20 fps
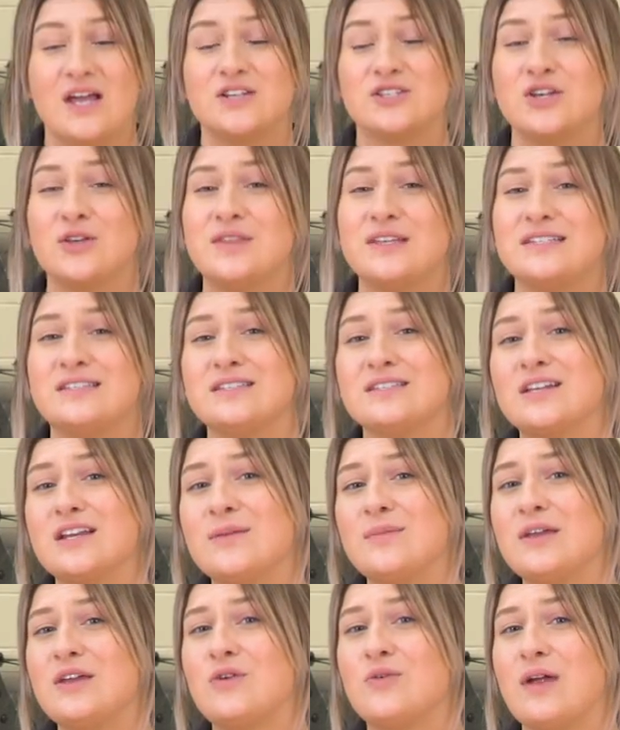So this is gonna
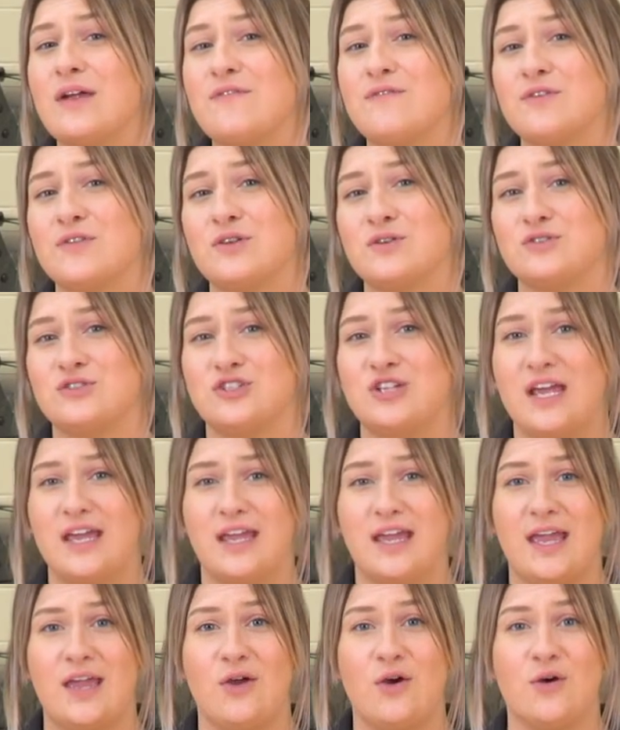be great for those
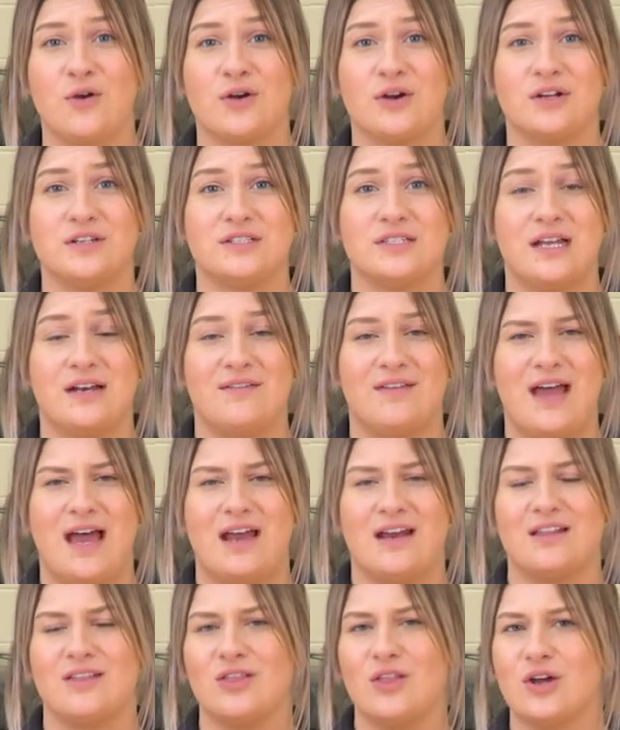JK owners that have
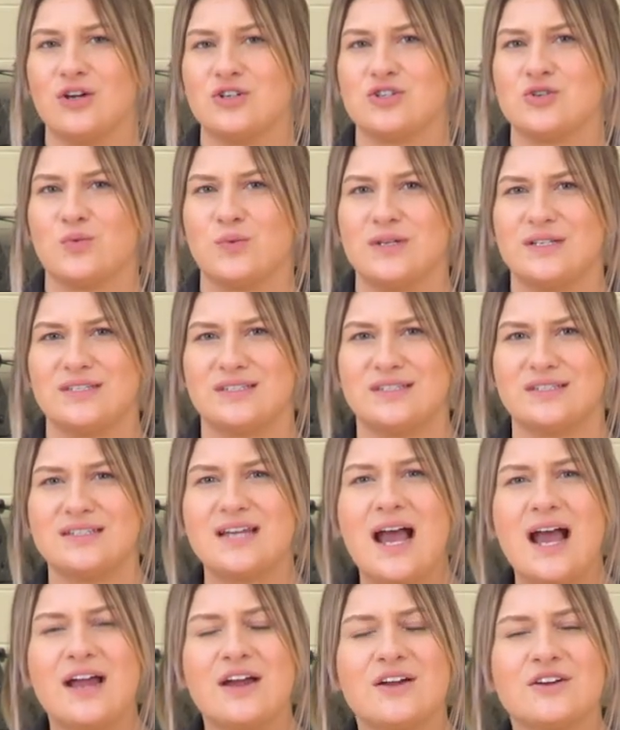added larger wheels and
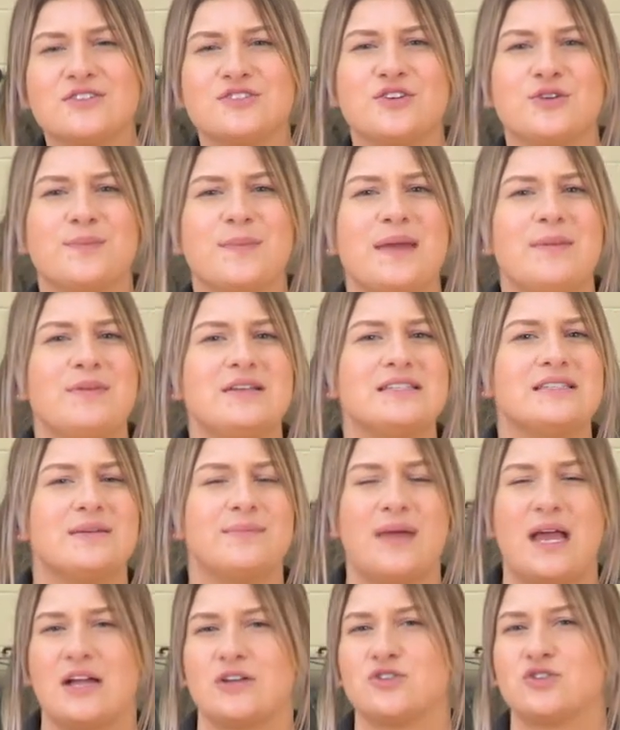tires or maybe some
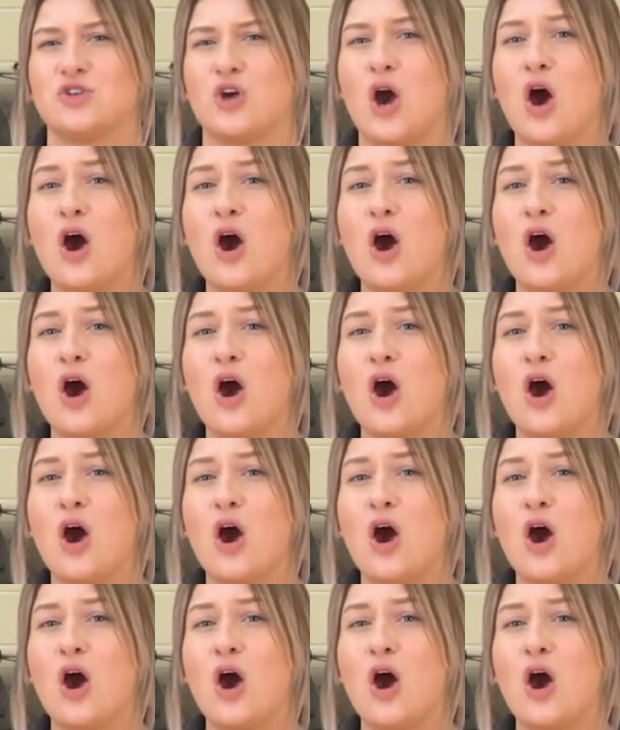extra